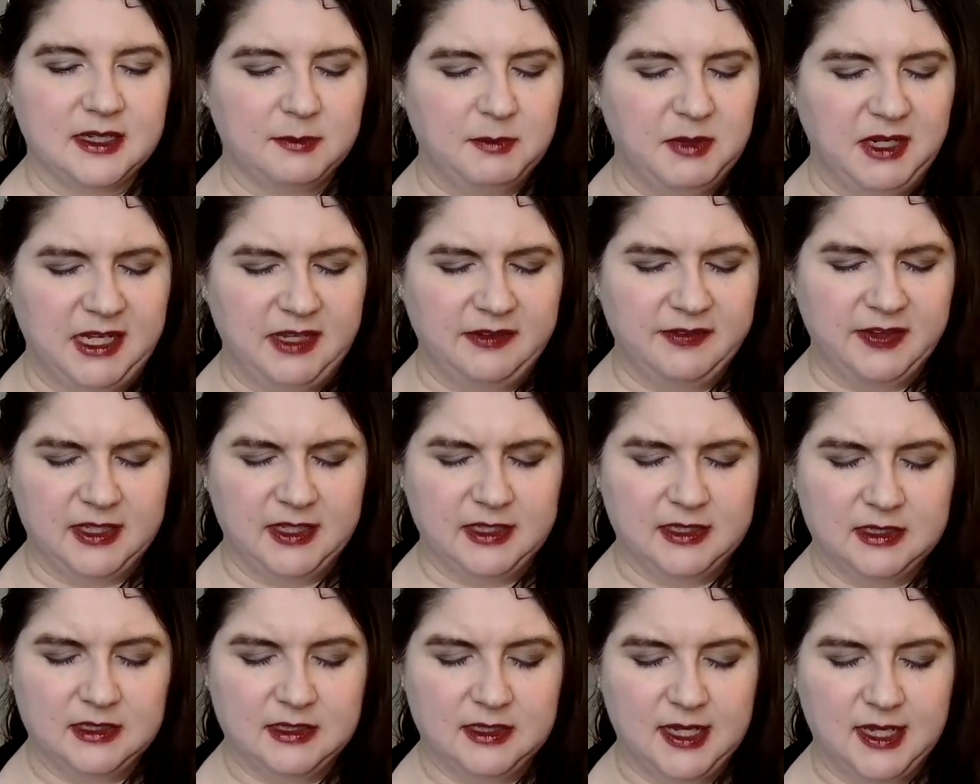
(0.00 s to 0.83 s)
I believe
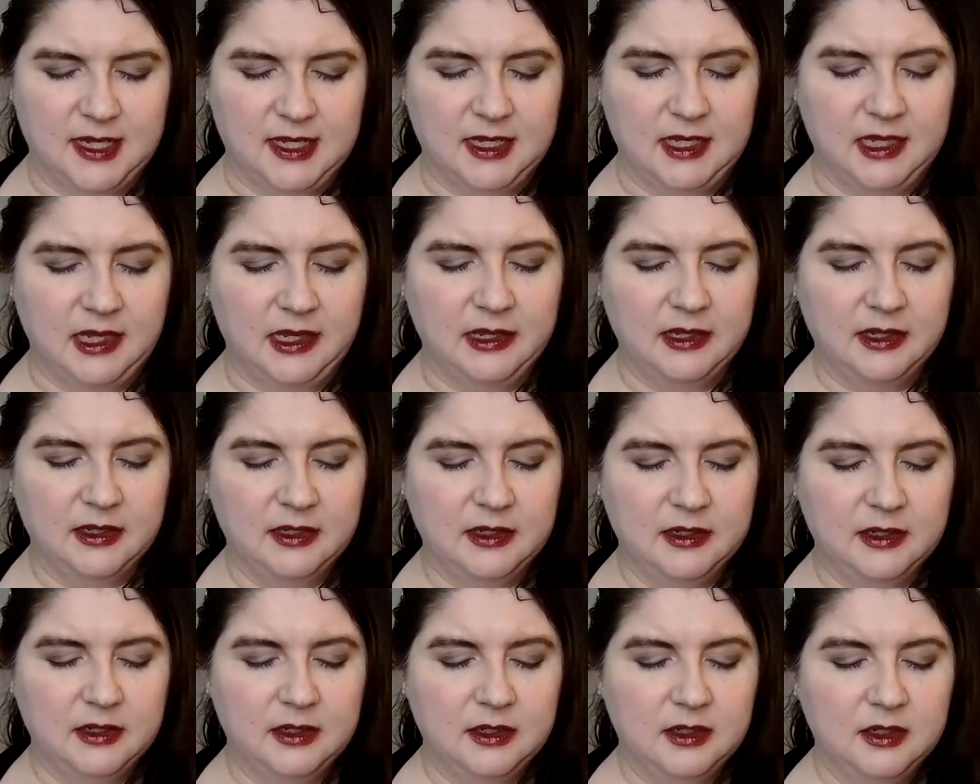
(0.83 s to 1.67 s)
it's the
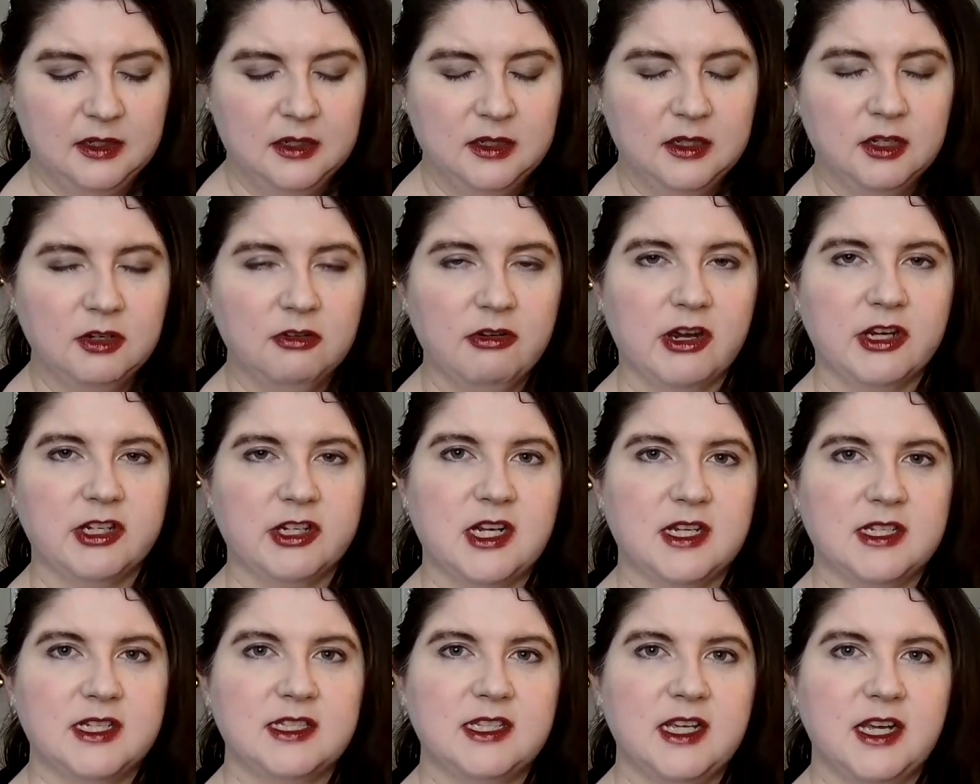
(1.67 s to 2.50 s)

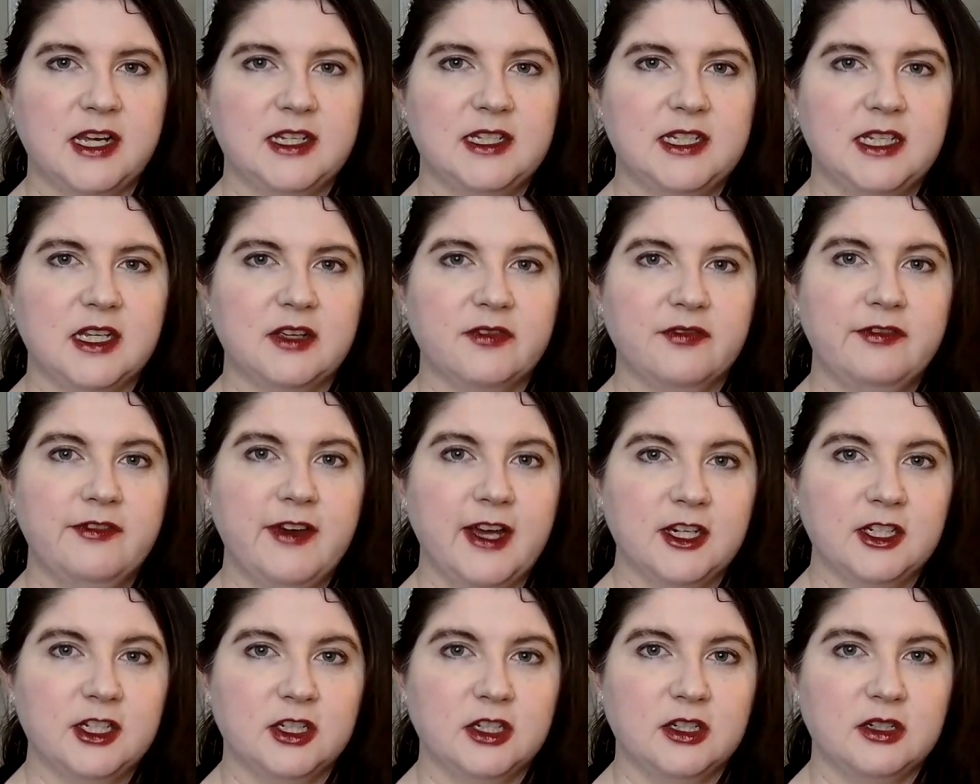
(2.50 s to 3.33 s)
Crochet Society
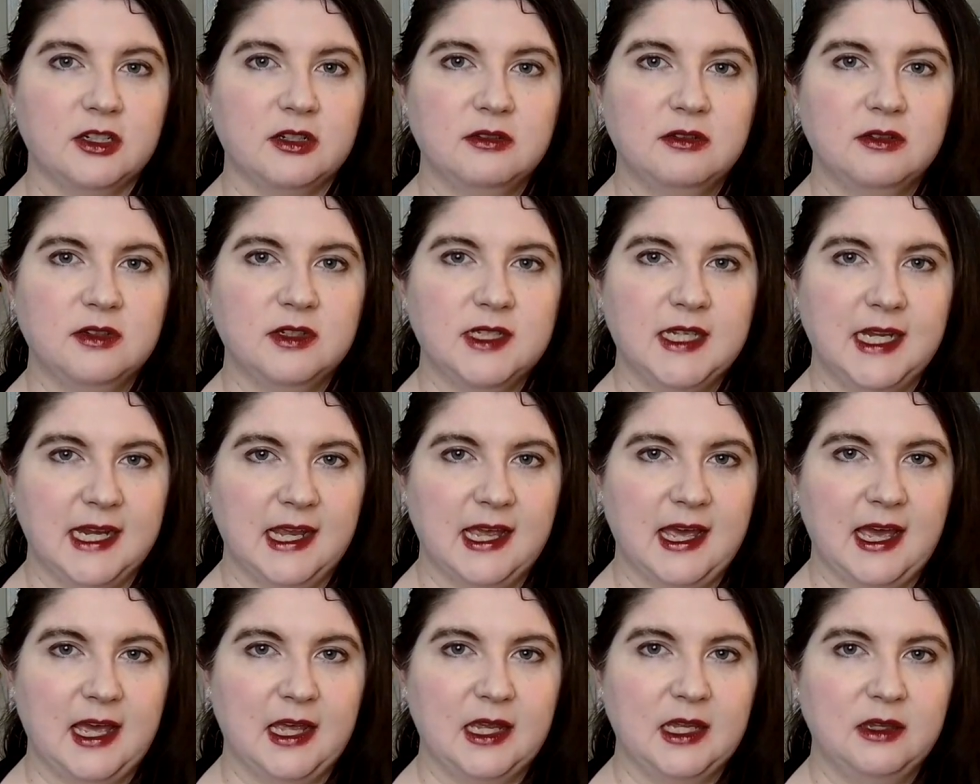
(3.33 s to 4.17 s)
Confection
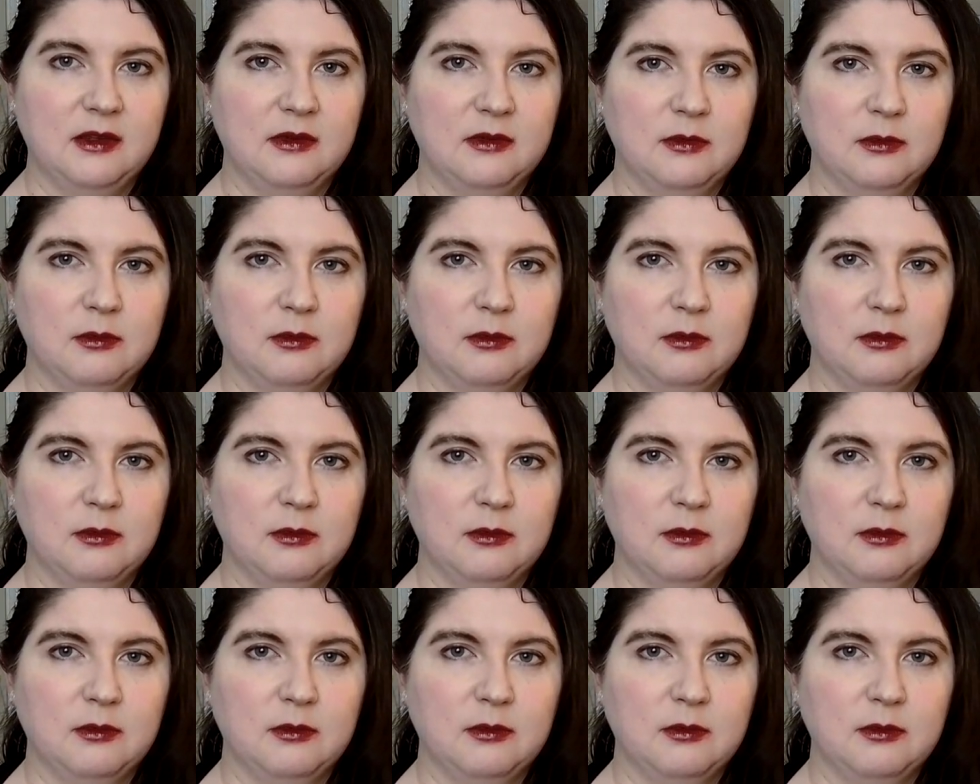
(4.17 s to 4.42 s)
DK,